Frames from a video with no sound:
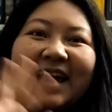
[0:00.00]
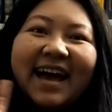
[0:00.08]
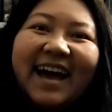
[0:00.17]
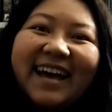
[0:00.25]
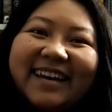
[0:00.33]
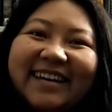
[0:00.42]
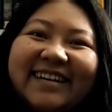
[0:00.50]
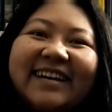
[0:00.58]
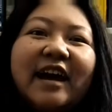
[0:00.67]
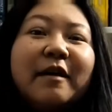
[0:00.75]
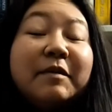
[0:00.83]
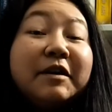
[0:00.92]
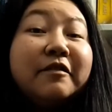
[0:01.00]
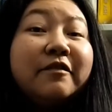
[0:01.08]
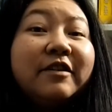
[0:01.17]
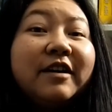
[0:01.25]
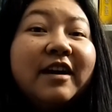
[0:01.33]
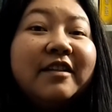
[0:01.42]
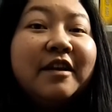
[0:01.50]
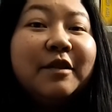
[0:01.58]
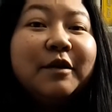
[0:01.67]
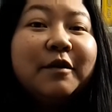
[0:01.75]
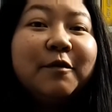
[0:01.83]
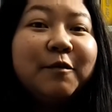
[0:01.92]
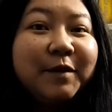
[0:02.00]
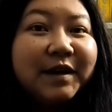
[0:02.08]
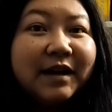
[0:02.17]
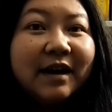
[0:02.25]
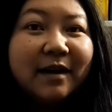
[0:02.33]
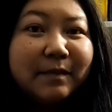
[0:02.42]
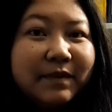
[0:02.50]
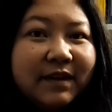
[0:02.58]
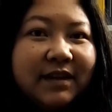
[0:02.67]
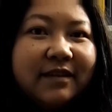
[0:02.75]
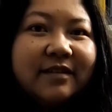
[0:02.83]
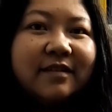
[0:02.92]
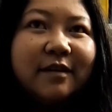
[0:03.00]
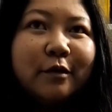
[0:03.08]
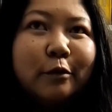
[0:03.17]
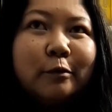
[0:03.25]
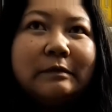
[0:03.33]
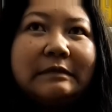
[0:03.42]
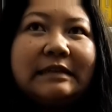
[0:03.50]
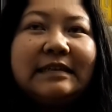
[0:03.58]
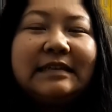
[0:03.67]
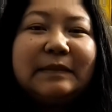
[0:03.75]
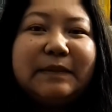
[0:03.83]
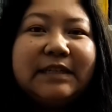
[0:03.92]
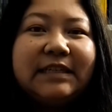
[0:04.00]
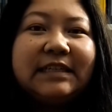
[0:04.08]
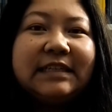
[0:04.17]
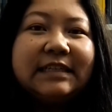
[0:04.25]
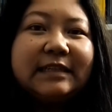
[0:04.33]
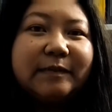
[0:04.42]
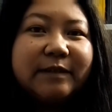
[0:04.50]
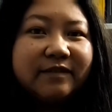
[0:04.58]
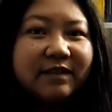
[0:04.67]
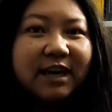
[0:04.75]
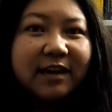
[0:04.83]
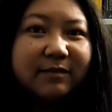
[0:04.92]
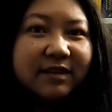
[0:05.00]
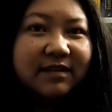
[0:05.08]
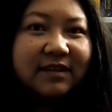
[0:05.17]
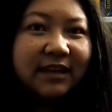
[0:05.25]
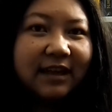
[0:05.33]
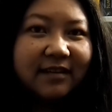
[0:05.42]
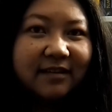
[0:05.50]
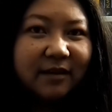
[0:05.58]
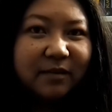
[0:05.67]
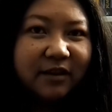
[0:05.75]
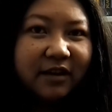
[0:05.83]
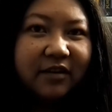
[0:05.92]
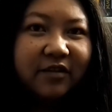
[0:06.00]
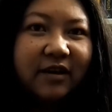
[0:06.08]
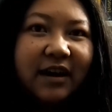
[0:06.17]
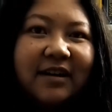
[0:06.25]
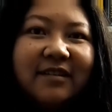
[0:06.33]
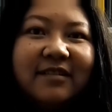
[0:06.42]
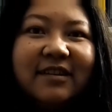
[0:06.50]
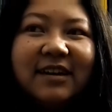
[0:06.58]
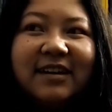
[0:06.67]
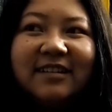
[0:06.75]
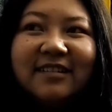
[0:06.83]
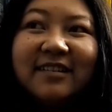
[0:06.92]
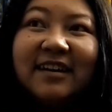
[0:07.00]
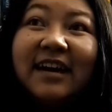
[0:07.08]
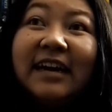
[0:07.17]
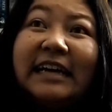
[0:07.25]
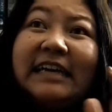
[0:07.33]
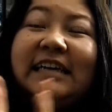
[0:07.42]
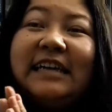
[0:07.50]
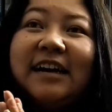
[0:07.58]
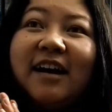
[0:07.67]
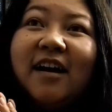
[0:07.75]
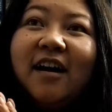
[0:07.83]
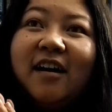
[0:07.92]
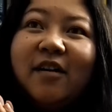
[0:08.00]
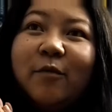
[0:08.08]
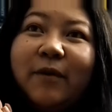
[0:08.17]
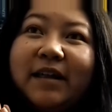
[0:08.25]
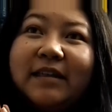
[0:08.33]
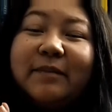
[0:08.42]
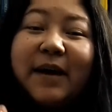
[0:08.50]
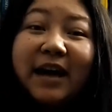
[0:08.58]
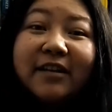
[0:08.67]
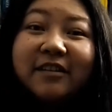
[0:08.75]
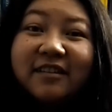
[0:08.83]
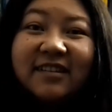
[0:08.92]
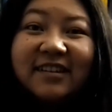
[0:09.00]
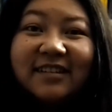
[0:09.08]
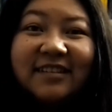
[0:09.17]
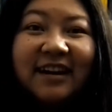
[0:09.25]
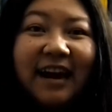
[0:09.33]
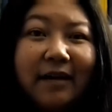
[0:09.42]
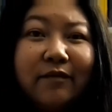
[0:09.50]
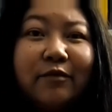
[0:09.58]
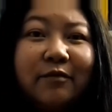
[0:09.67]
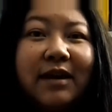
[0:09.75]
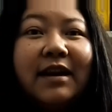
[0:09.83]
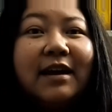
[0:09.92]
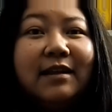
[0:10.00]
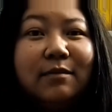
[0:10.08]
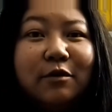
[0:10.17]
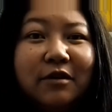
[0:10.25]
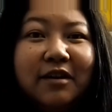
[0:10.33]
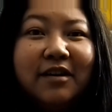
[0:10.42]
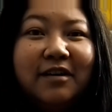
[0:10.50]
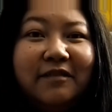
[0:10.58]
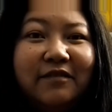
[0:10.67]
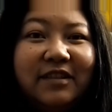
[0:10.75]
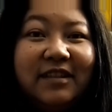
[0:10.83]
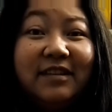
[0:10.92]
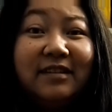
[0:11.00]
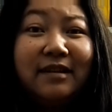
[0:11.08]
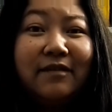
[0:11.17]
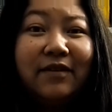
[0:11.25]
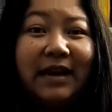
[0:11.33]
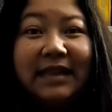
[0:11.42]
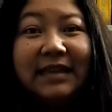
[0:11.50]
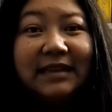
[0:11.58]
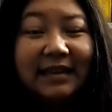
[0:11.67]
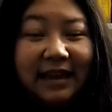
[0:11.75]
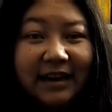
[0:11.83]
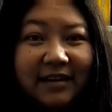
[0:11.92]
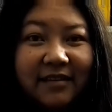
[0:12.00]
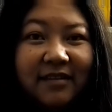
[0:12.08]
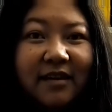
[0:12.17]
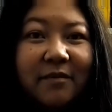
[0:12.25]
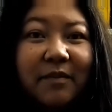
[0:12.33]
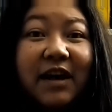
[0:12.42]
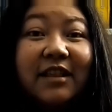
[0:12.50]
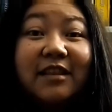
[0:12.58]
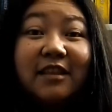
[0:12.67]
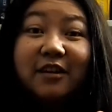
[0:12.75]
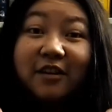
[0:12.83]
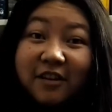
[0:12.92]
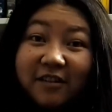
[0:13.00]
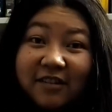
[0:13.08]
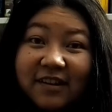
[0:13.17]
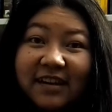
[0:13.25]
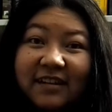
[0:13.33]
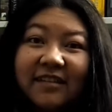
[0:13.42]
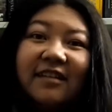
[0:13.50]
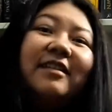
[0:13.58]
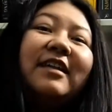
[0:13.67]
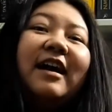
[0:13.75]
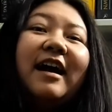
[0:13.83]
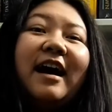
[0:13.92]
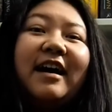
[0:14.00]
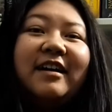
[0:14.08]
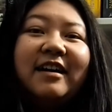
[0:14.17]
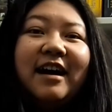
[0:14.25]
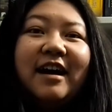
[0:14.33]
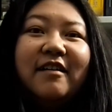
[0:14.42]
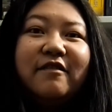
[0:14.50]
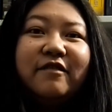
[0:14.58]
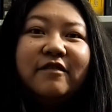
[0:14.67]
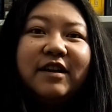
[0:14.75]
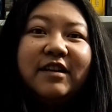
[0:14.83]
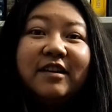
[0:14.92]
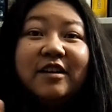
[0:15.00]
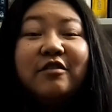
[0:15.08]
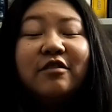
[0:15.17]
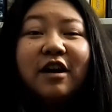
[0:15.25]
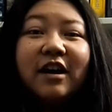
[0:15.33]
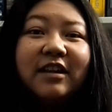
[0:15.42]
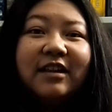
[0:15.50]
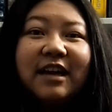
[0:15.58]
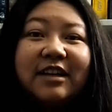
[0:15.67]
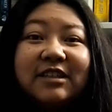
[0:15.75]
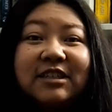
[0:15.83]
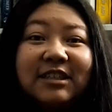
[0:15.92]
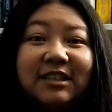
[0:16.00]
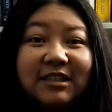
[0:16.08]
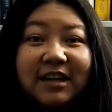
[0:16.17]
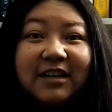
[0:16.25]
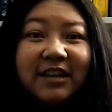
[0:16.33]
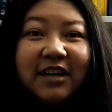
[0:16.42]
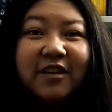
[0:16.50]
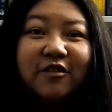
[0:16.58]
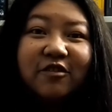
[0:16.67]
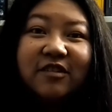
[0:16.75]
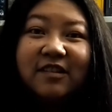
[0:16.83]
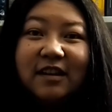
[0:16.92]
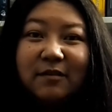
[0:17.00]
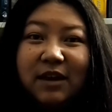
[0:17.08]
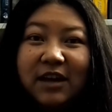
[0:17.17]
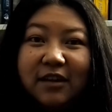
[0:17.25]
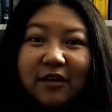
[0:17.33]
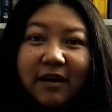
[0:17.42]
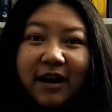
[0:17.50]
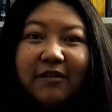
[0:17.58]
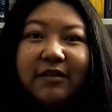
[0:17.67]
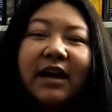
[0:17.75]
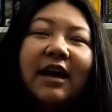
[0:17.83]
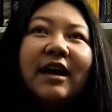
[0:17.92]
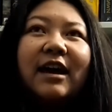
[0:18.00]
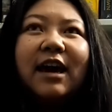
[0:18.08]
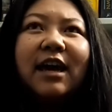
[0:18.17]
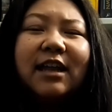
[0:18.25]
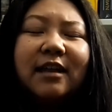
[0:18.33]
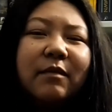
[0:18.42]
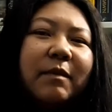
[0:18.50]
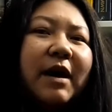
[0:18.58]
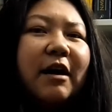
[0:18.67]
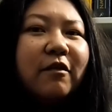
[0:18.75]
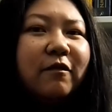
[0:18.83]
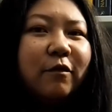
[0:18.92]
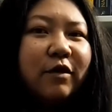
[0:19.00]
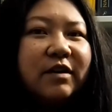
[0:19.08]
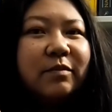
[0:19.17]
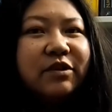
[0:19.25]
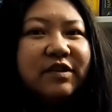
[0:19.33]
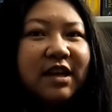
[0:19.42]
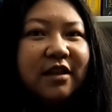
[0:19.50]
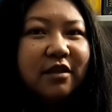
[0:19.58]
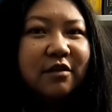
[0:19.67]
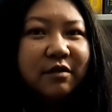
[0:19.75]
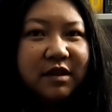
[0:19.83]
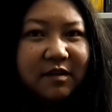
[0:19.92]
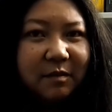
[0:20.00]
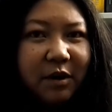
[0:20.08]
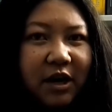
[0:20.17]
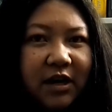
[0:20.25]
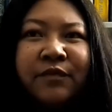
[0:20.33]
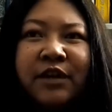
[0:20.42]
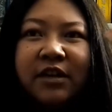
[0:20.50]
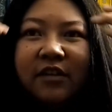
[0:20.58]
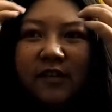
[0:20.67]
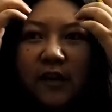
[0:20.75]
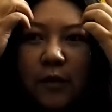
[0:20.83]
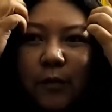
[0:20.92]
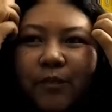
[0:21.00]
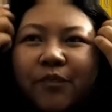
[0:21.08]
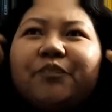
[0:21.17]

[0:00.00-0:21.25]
Hi, I'm here for another reading update. So it's been a little bit of time since I last updated you guys. And well, the bad news is that I haven't read any more of These Violent Delights, but the good news is that I have continued on and actually started You Should See Me in a Crown, and I'm about 40% through this book. So